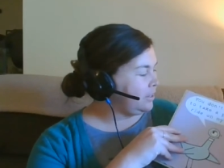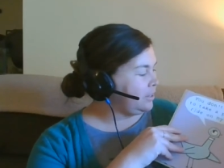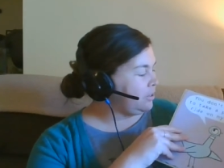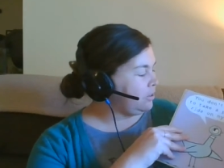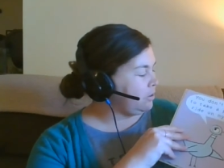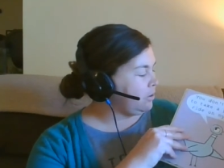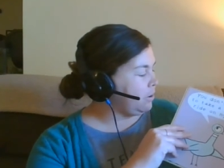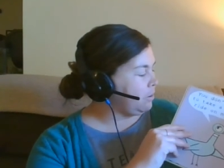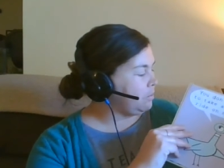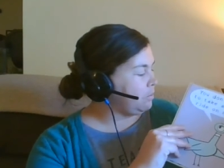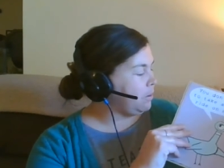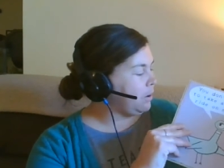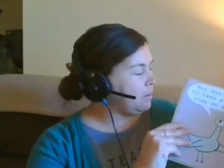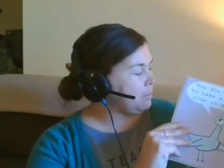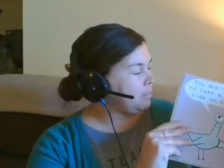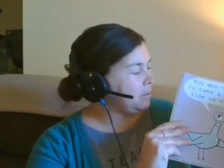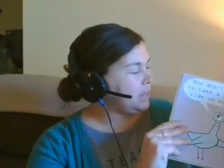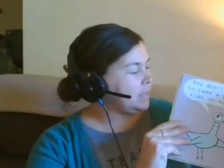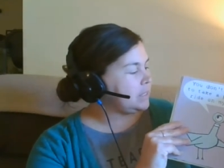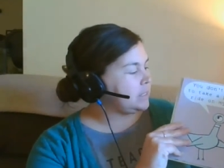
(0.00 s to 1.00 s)
You don't
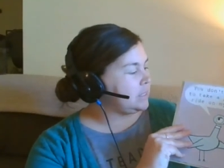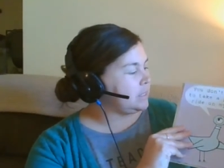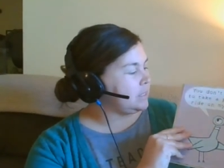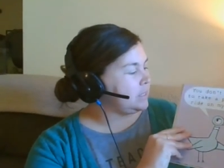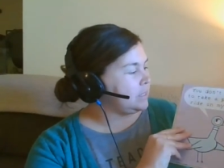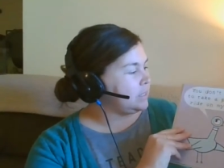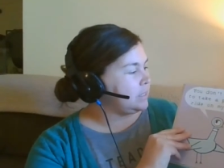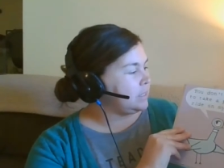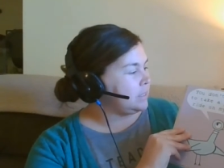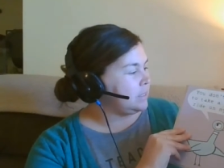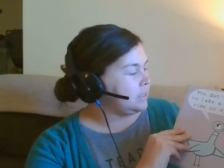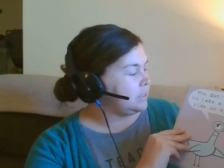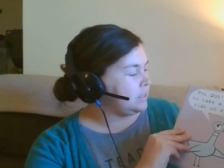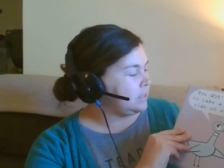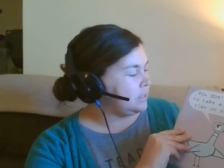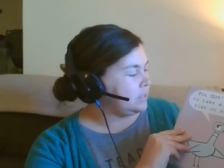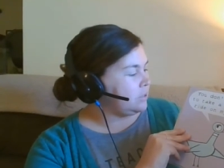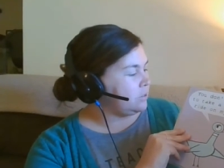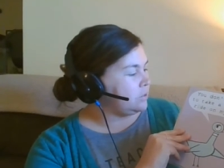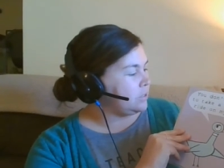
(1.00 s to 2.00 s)
want me
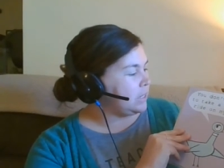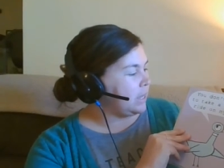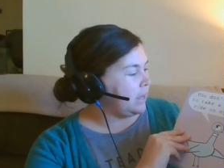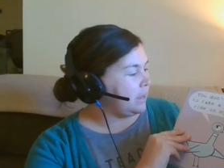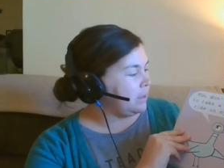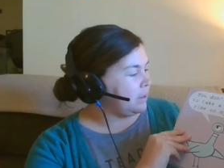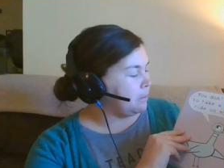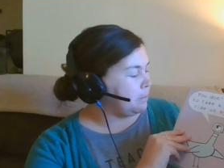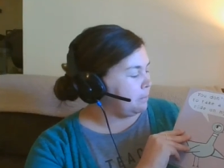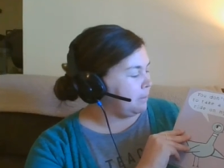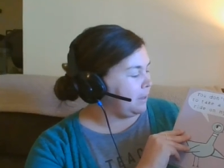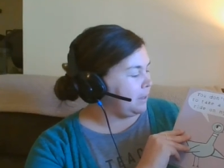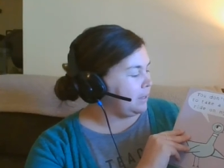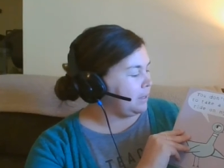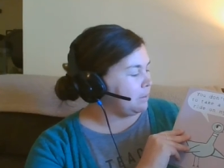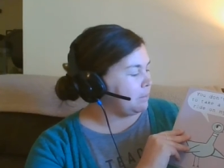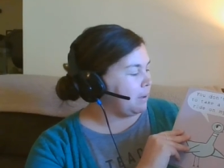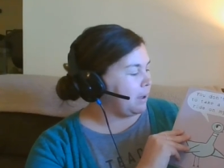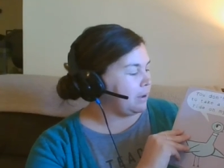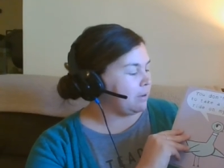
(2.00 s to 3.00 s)
to take a
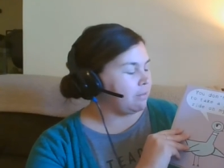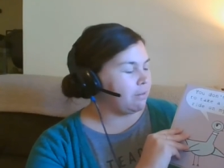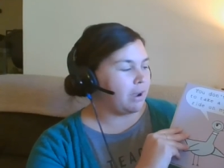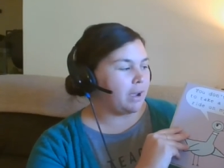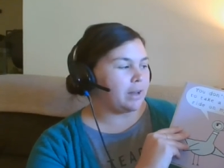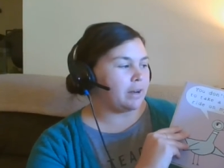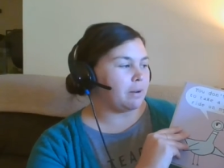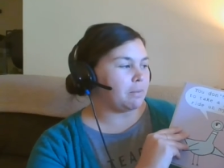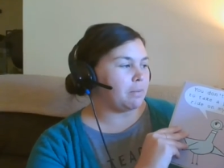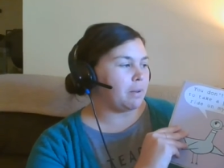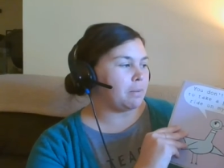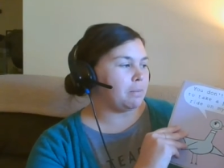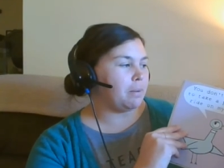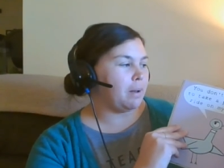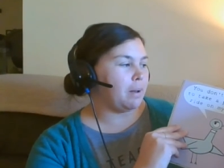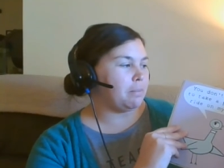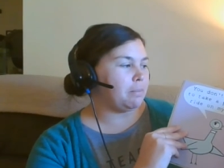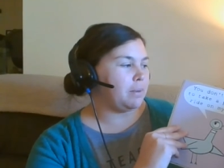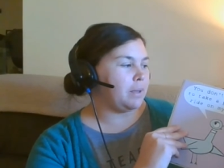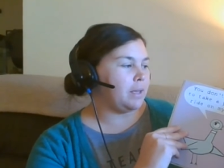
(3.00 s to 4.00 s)
piggyback ride on my
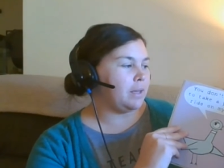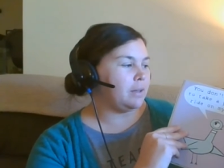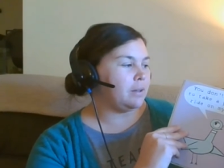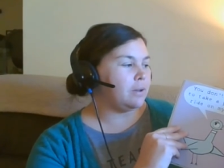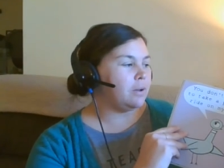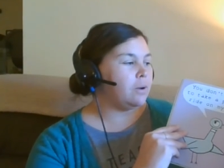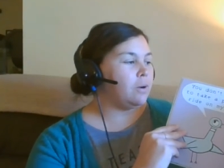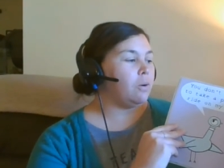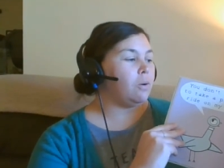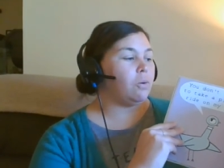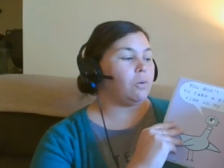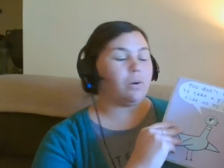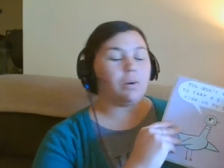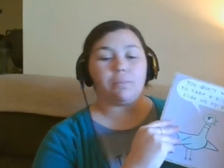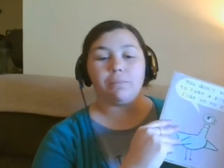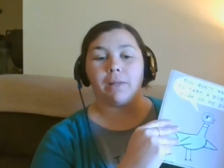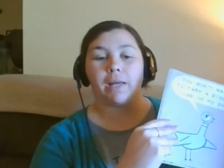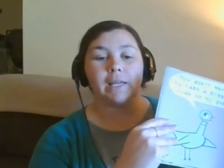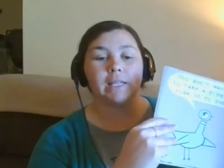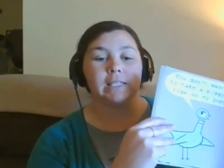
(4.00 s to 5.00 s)
puppy or
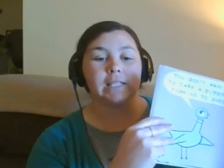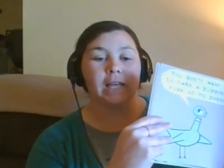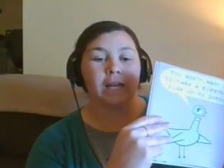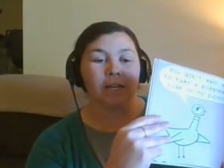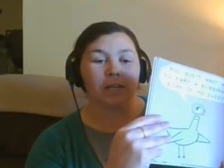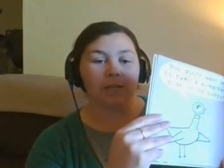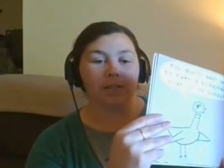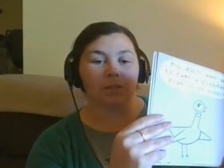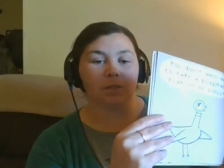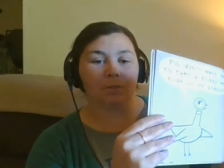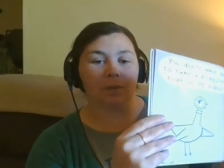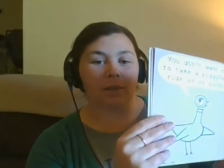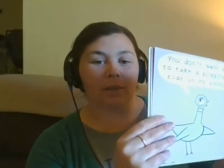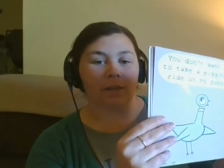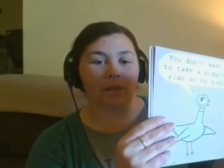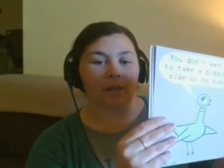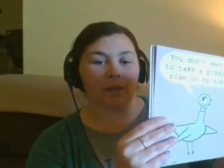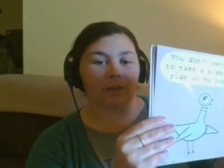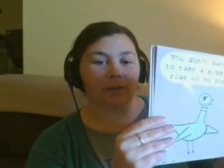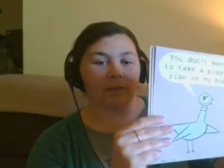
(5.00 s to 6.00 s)
play tennis with
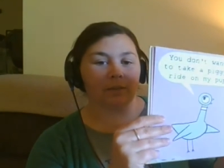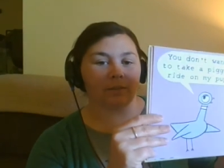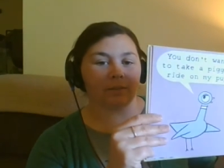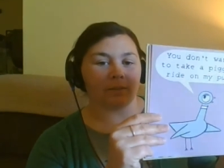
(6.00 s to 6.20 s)
it?